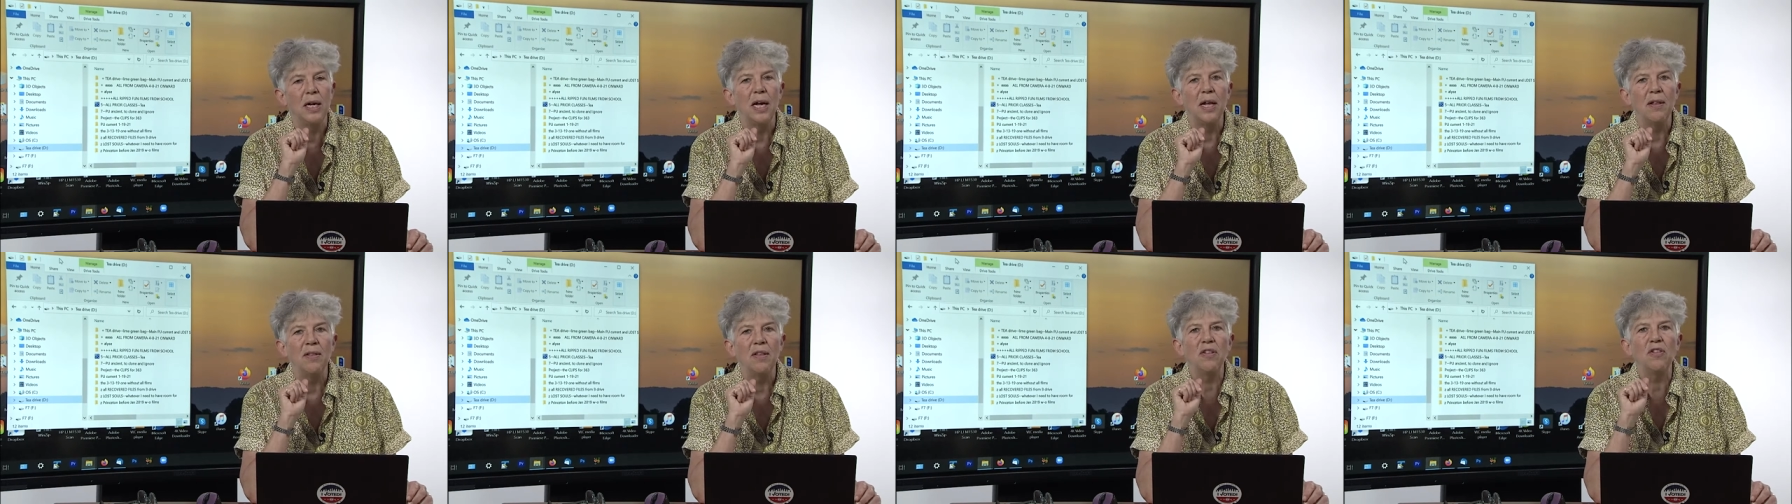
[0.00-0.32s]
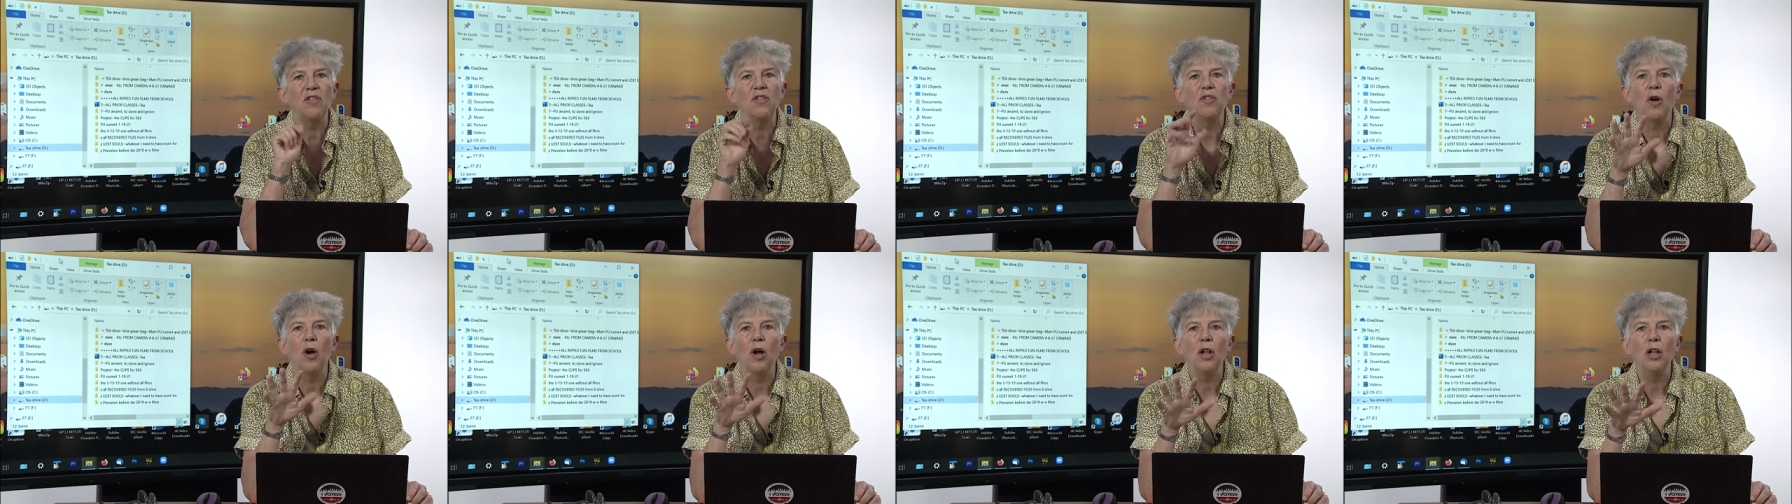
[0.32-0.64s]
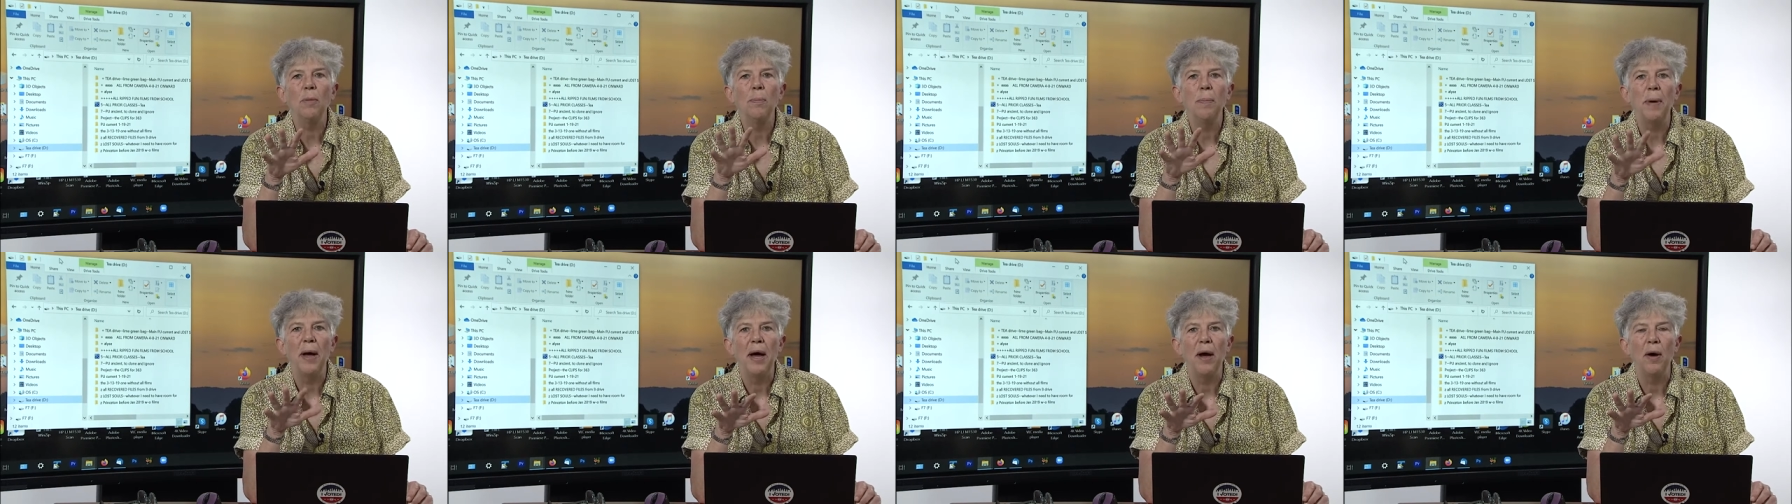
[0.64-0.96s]
this is all
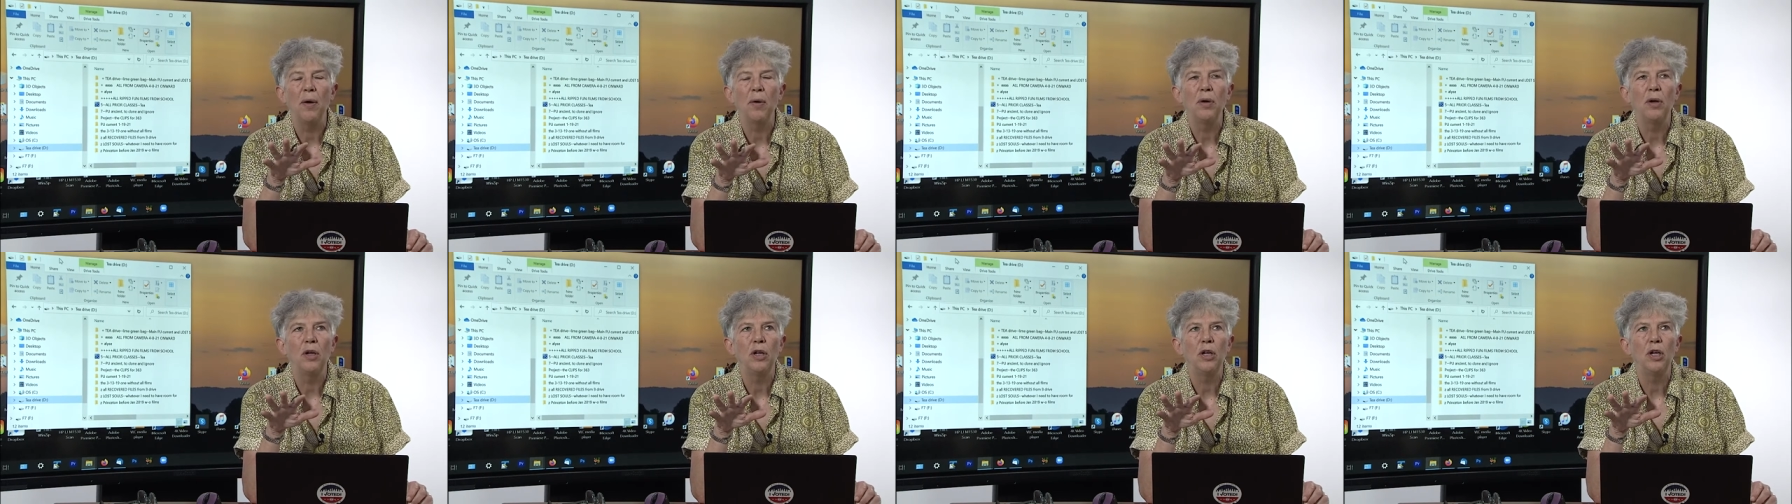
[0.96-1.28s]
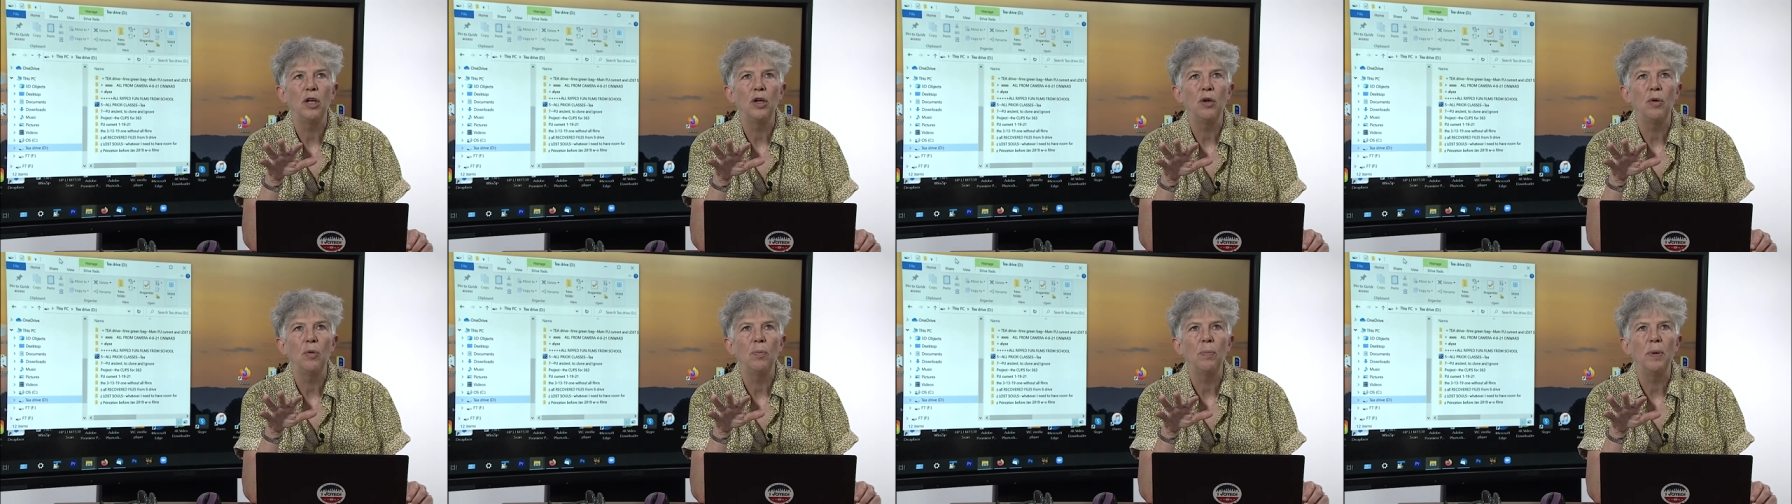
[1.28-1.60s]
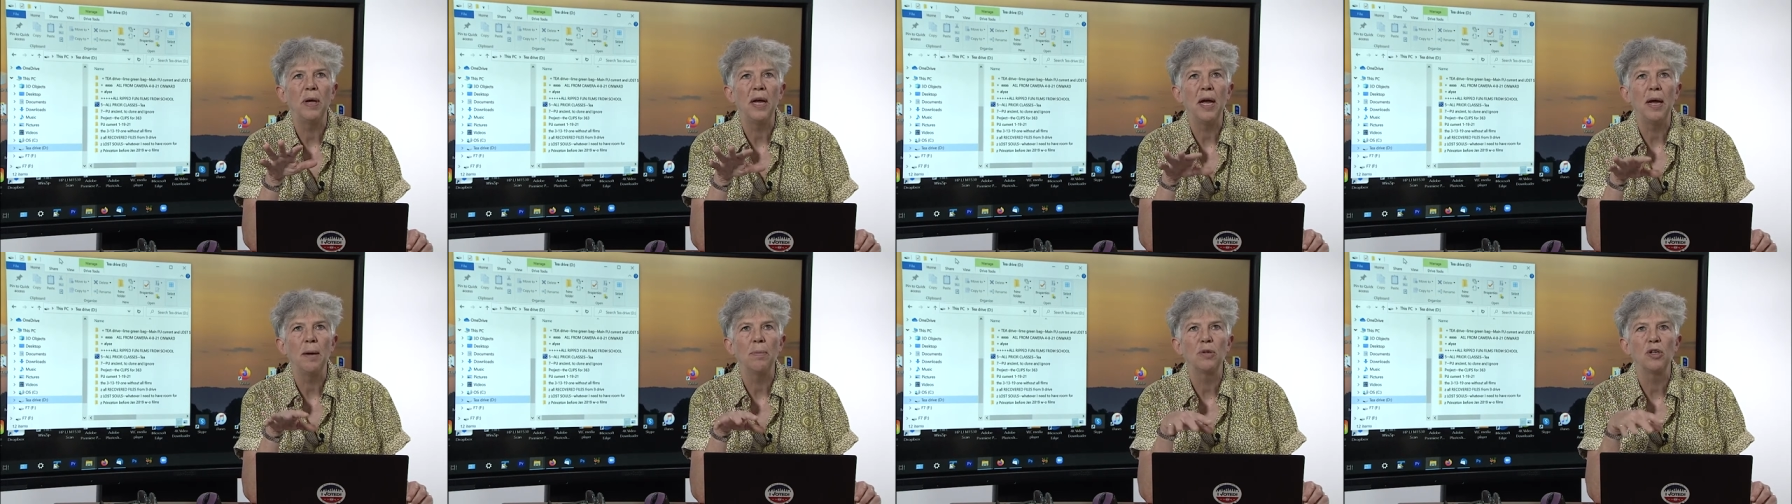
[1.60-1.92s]
about you
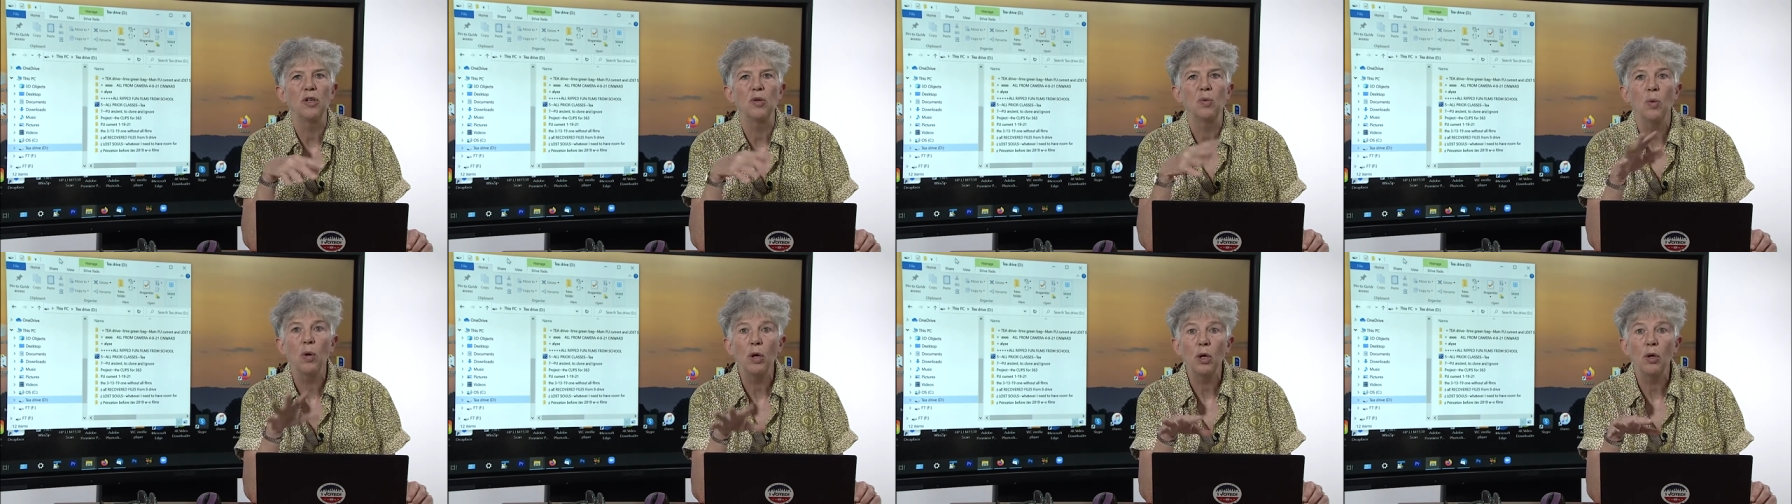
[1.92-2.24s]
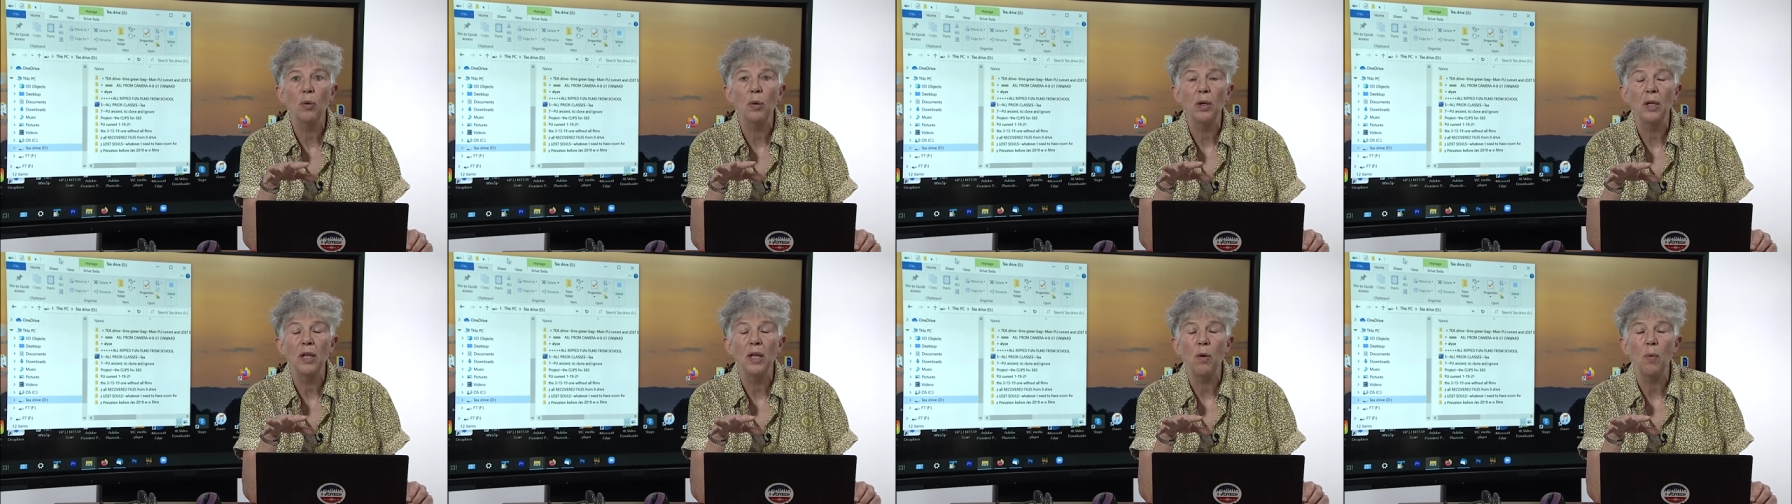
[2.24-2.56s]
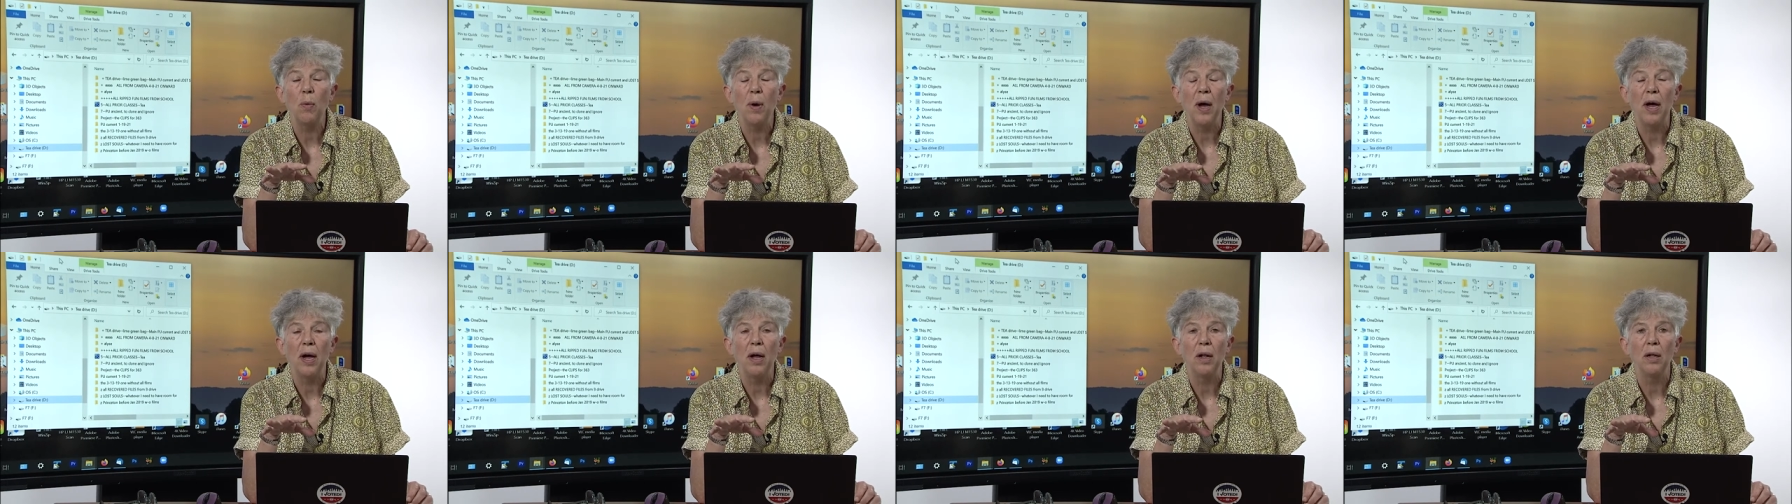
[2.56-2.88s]
being able to work really
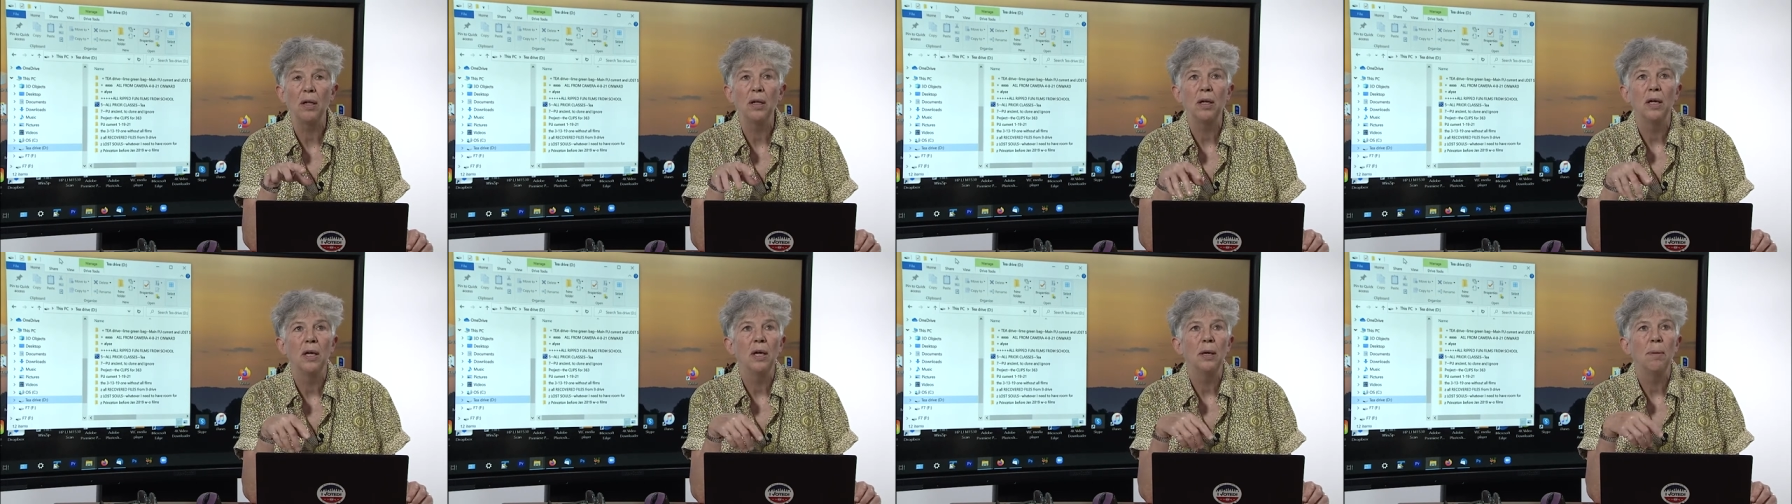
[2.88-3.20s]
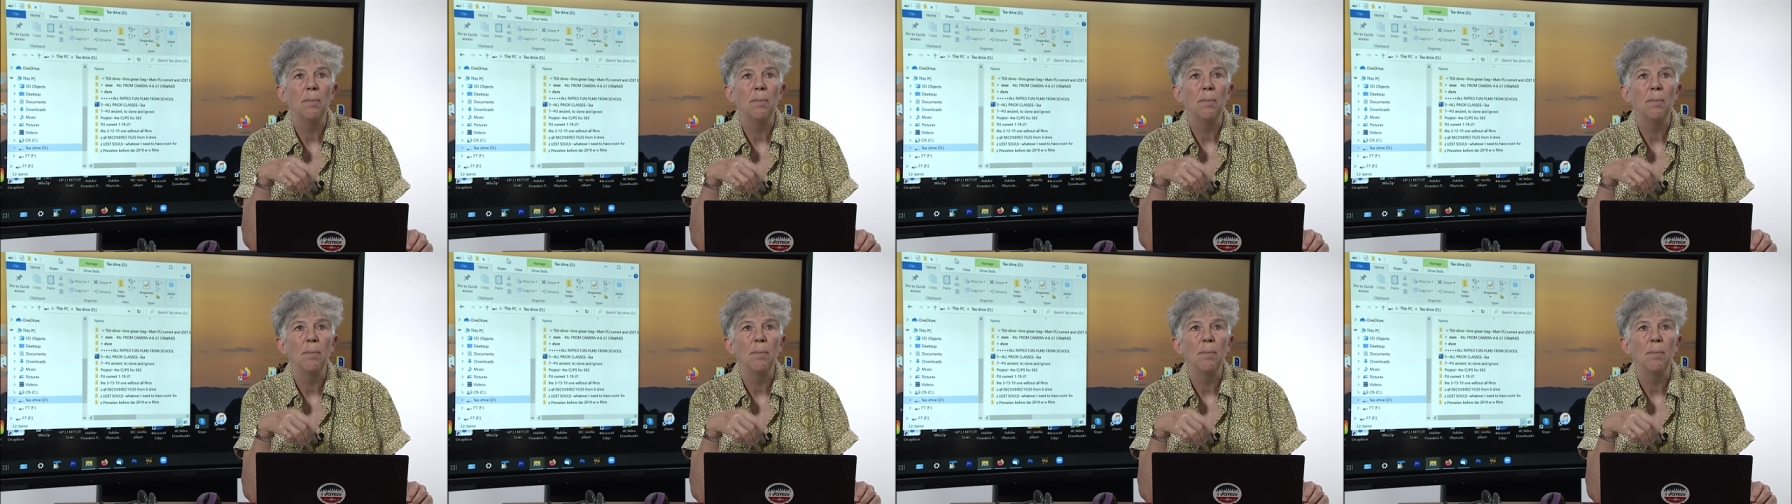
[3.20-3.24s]
well,